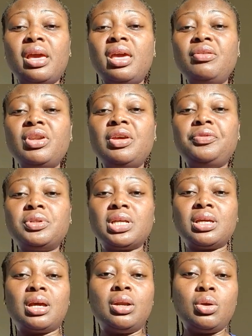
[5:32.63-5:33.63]
even if you
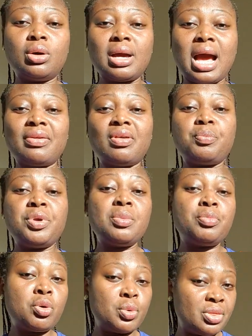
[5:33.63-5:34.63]
take a look at the
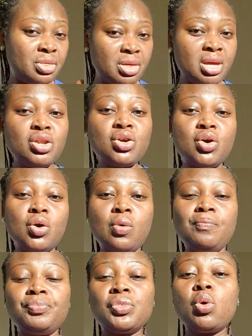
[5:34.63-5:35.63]
people within your
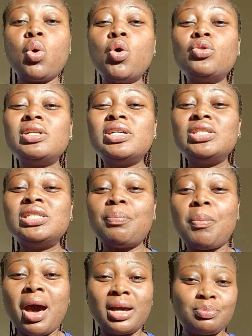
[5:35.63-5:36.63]
own
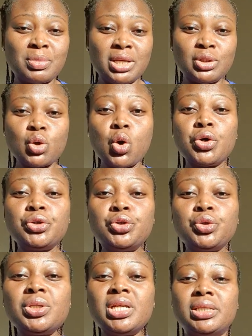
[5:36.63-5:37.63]
department or
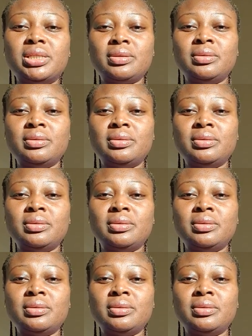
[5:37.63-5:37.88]
unit